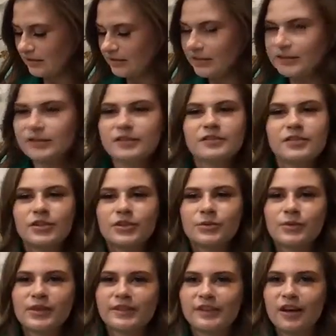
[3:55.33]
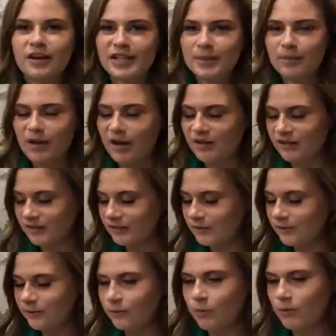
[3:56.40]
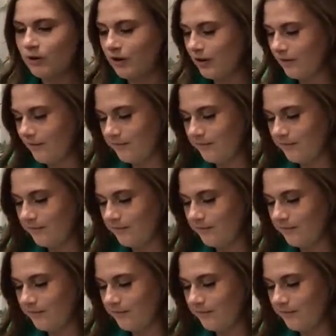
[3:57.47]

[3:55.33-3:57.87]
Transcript: Let's learn what the honey pot is for.